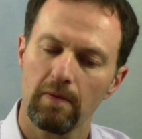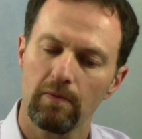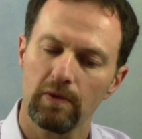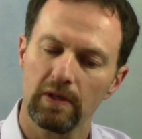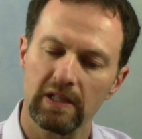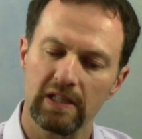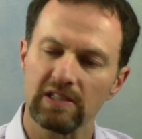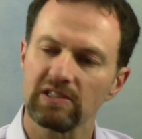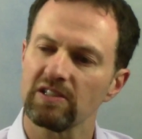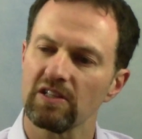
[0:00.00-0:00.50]

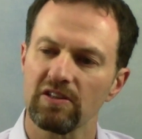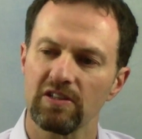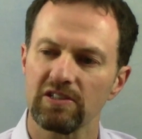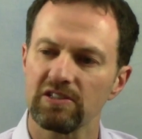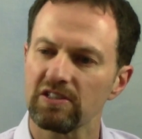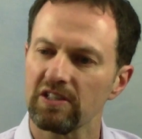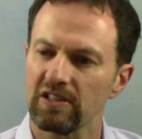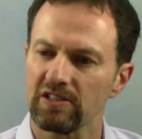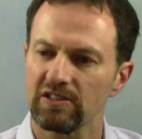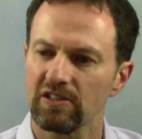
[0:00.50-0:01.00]
really a
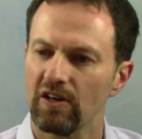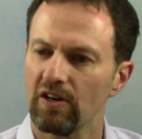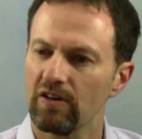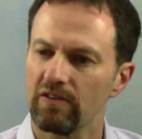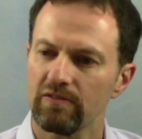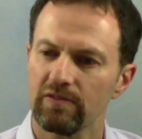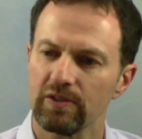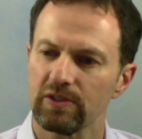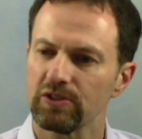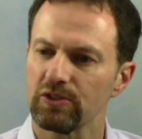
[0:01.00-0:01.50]
synthesis
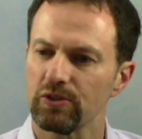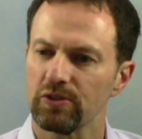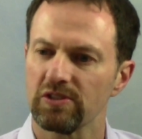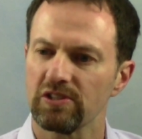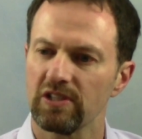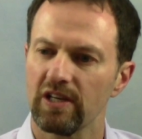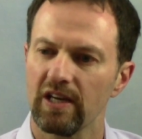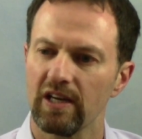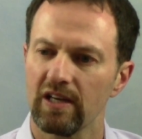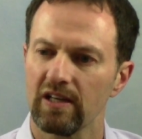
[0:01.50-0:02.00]
of
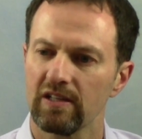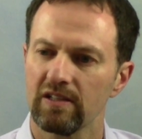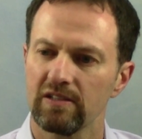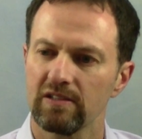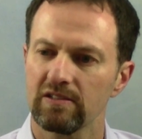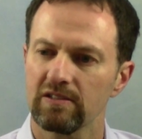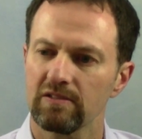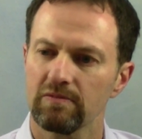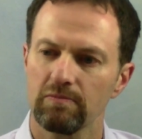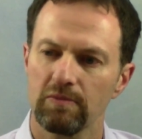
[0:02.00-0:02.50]
research
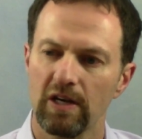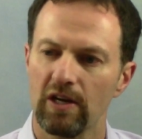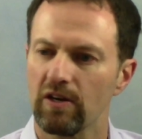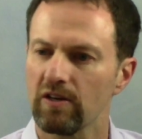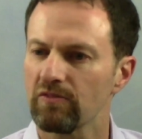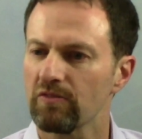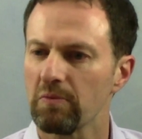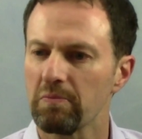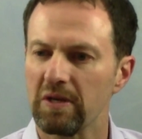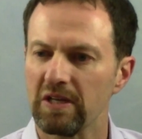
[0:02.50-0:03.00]
and
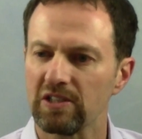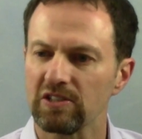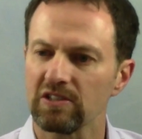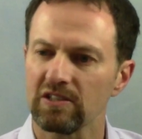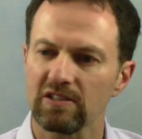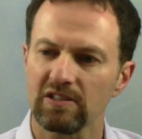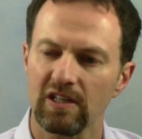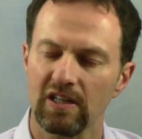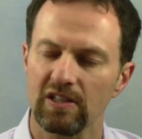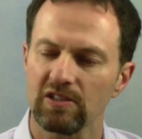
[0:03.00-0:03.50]
caring for
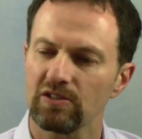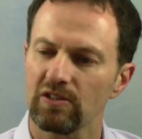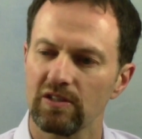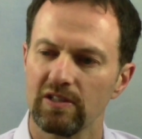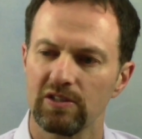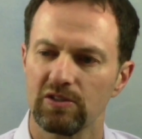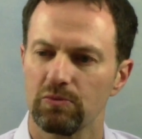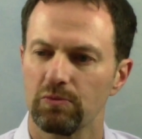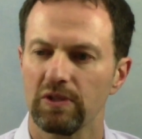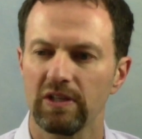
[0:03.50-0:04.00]
patients. And
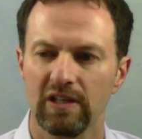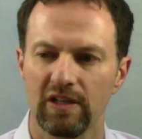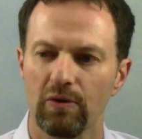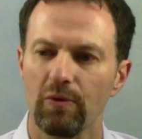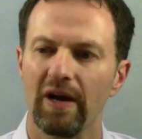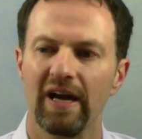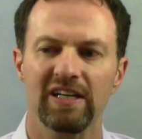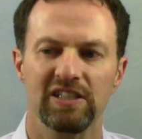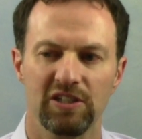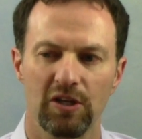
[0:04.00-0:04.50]
it's really
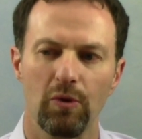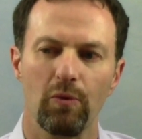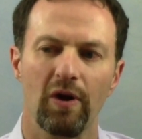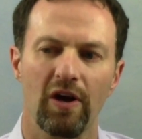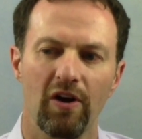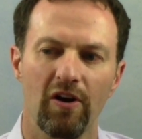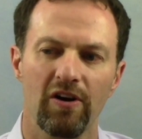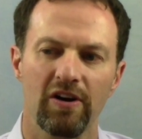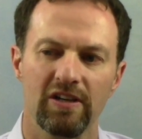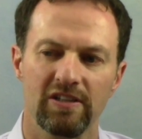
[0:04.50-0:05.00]
actually
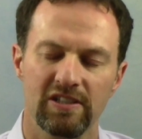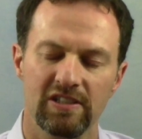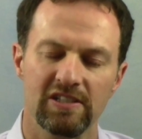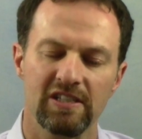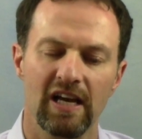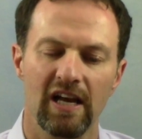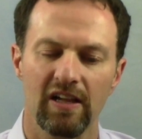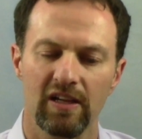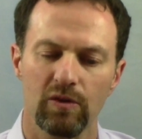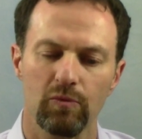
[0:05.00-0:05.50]
quite hard to
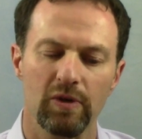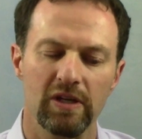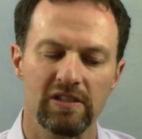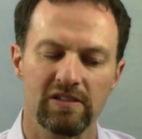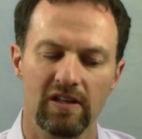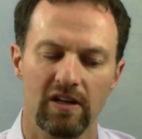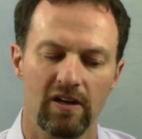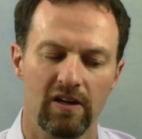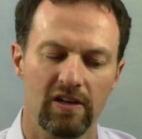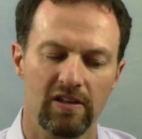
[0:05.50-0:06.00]
tell in
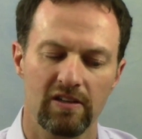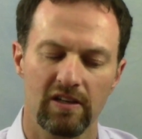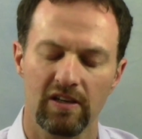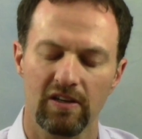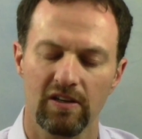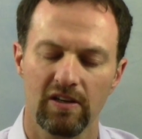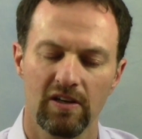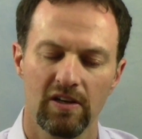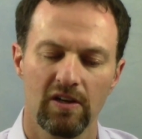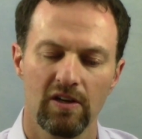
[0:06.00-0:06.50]
ways that are, I
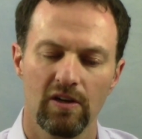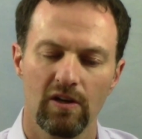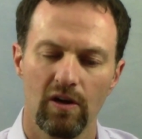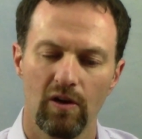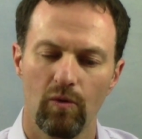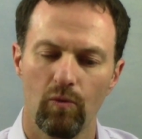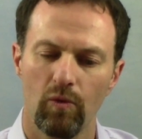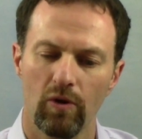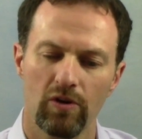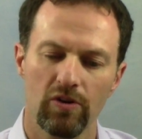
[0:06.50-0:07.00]
think,
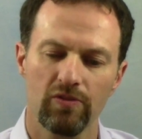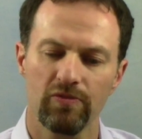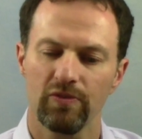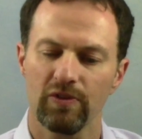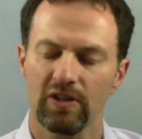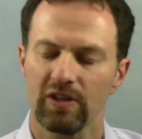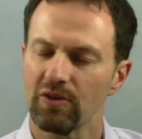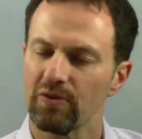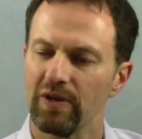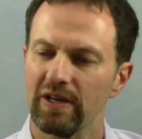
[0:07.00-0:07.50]

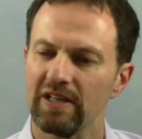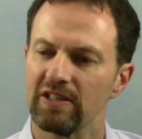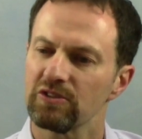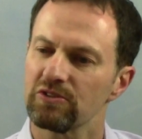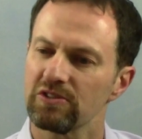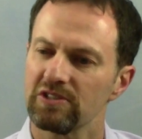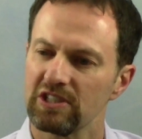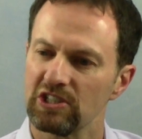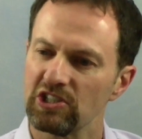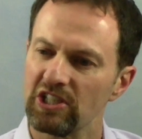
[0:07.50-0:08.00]
wonderful and create
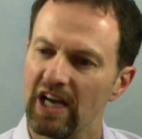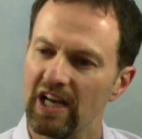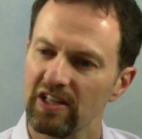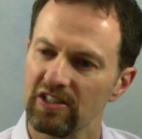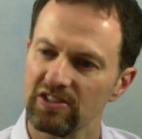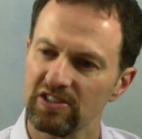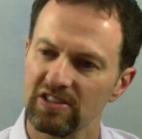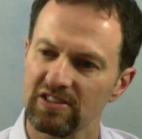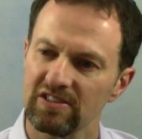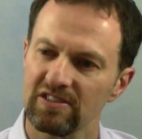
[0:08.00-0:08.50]
interesting
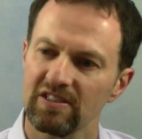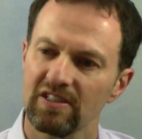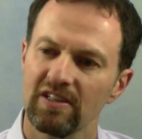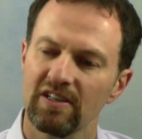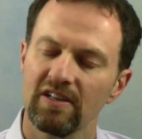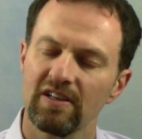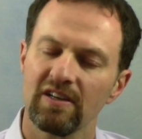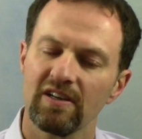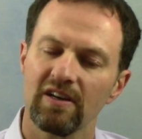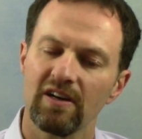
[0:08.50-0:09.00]
challenges
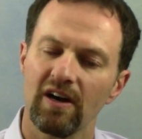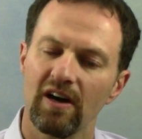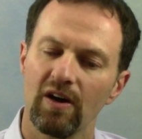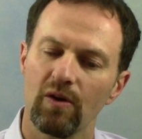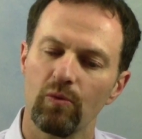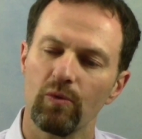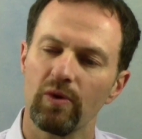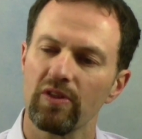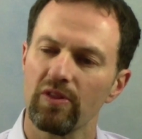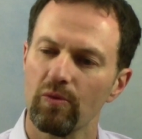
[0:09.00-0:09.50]

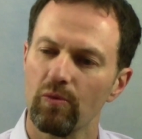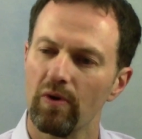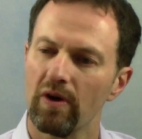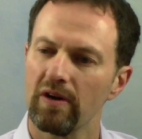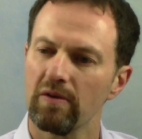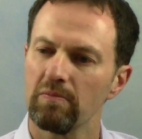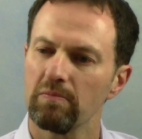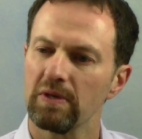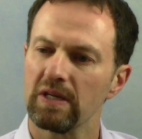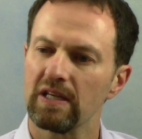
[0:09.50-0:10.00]
where the
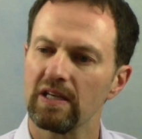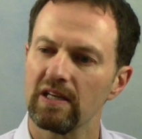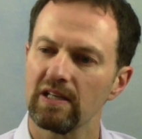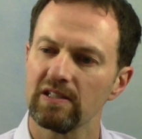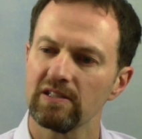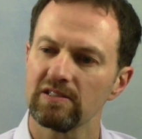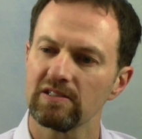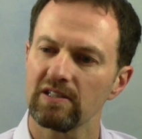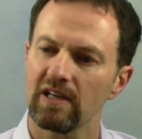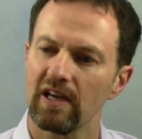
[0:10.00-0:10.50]
one
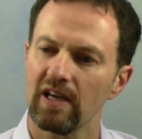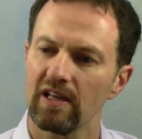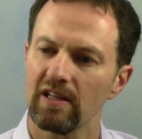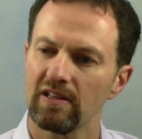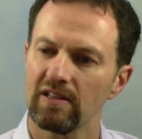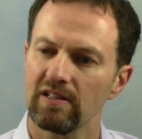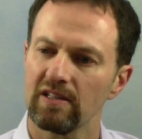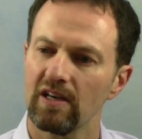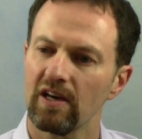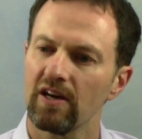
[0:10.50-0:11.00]
begins
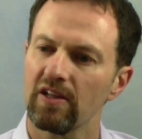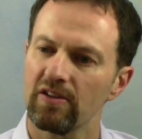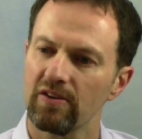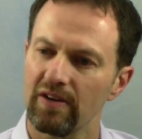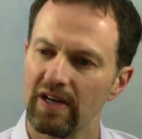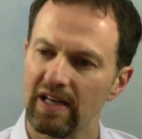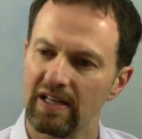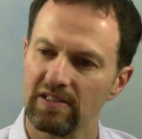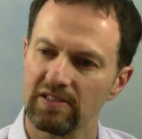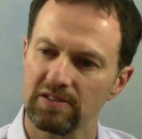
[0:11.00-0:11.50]
and the
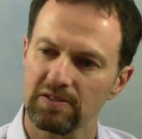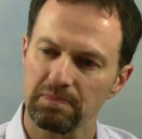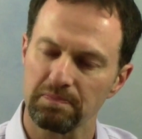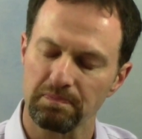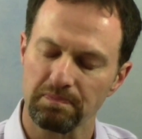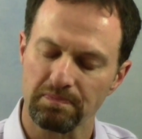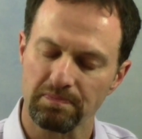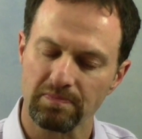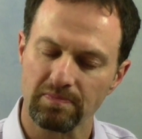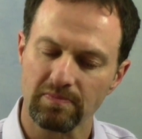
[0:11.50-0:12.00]
other ends.
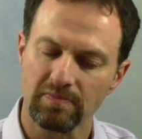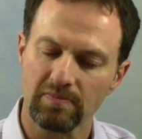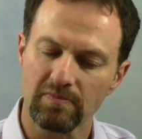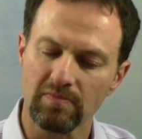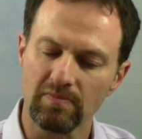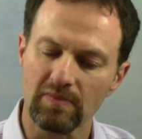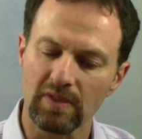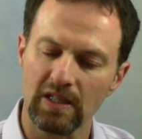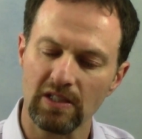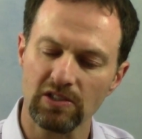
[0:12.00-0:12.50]

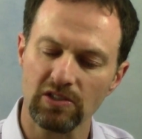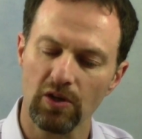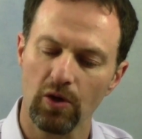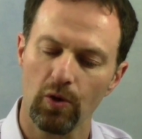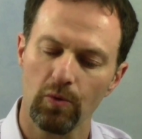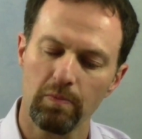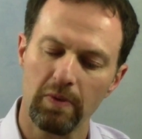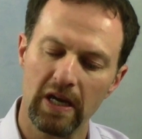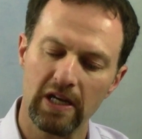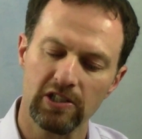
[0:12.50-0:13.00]

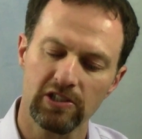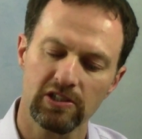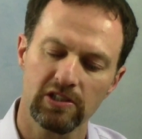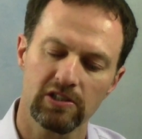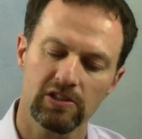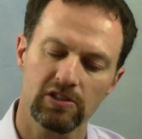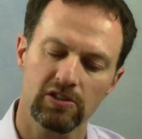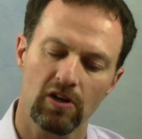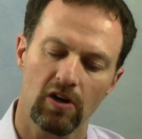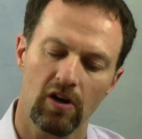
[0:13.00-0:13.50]
So
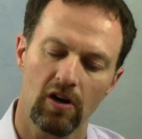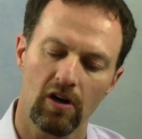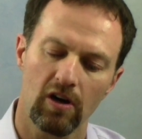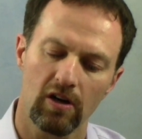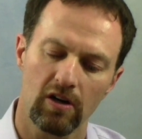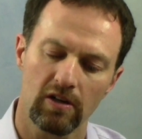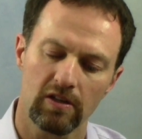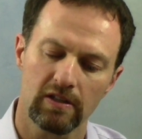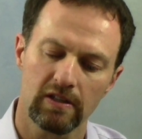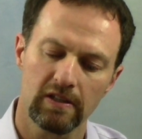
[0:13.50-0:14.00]
patients
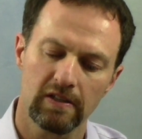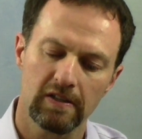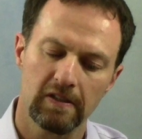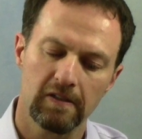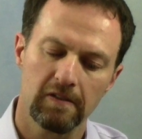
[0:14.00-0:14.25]
are